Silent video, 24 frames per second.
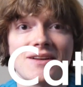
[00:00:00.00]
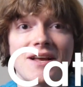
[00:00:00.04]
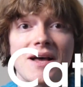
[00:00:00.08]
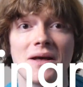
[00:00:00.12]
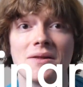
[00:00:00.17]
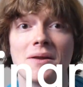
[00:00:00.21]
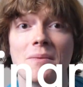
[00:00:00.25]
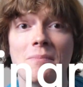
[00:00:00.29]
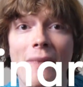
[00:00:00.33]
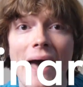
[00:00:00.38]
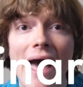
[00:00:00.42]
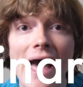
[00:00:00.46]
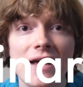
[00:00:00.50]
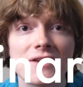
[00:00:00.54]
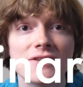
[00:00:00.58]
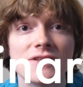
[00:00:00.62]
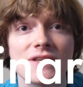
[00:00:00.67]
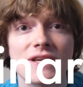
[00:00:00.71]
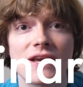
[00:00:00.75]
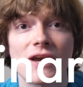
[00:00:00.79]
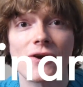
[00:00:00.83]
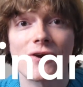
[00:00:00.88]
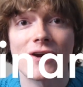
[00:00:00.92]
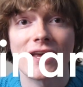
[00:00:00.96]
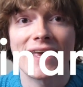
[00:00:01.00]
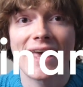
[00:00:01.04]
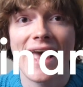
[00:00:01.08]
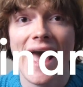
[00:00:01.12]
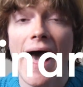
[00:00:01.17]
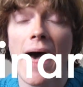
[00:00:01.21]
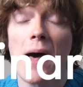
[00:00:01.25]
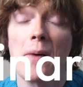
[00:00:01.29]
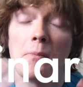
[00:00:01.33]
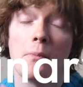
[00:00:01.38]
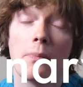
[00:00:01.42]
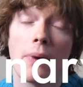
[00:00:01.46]
An imaginary
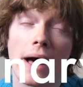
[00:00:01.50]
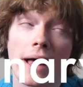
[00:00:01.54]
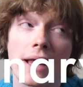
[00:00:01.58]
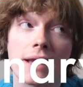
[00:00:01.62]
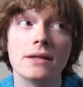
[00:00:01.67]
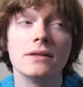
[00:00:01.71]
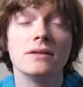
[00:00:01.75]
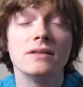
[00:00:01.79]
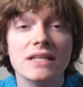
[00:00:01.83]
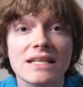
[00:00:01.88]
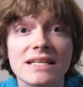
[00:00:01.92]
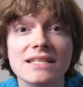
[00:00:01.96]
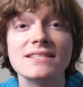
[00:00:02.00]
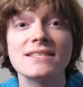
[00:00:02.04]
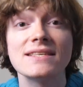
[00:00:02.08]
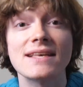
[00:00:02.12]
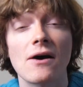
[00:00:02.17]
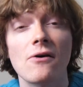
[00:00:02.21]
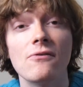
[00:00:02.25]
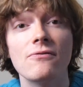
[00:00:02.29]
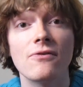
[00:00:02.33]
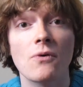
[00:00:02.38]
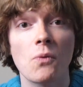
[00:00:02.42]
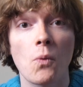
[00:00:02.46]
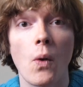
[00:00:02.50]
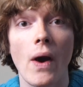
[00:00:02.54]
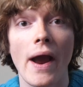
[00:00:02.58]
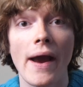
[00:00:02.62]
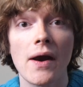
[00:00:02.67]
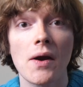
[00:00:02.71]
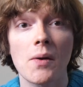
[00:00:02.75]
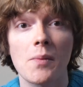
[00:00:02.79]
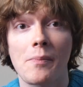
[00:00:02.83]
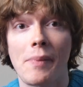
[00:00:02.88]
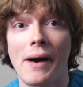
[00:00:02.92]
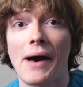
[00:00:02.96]
cat, but he's
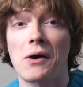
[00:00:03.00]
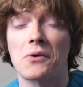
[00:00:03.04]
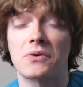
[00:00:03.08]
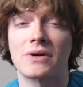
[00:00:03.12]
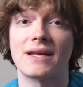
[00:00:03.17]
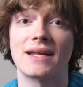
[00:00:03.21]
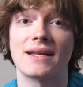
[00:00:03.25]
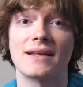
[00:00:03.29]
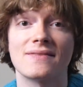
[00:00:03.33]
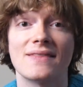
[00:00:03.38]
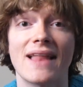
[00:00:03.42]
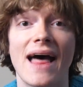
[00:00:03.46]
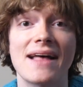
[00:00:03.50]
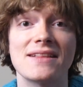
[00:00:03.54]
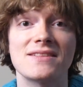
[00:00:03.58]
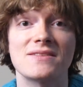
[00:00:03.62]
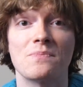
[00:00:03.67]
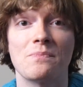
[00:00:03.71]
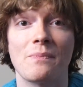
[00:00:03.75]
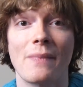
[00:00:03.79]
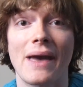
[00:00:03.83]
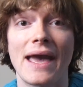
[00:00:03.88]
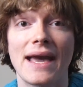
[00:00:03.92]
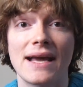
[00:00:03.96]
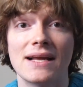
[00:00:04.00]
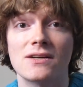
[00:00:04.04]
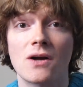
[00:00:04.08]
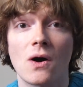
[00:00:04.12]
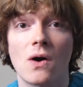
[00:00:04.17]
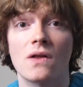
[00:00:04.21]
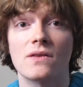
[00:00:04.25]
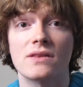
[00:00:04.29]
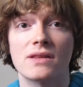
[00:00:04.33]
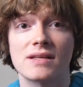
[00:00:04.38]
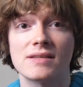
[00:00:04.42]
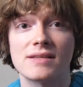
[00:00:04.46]
self-aware about it, and that's made
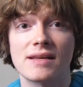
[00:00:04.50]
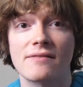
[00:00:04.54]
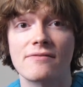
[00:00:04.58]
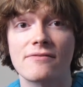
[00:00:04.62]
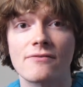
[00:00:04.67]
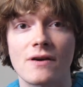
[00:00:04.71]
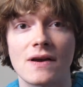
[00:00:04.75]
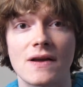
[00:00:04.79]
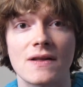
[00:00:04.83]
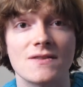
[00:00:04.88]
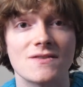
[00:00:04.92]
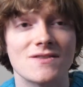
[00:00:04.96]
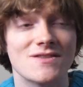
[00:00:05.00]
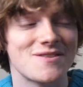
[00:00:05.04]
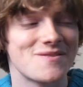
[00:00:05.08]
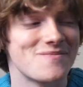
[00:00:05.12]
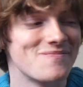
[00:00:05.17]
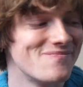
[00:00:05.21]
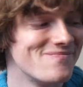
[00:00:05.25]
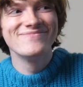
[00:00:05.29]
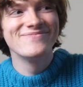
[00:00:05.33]
all the difference.